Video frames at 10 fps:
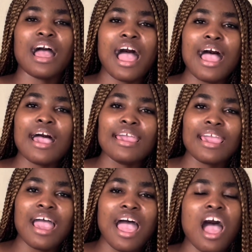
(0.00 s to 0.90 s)
I
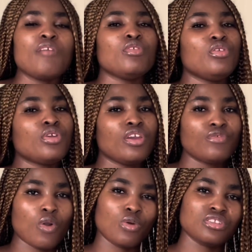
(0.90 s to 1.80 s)
have been looking
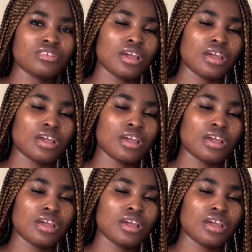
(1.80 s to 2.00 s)
forward to.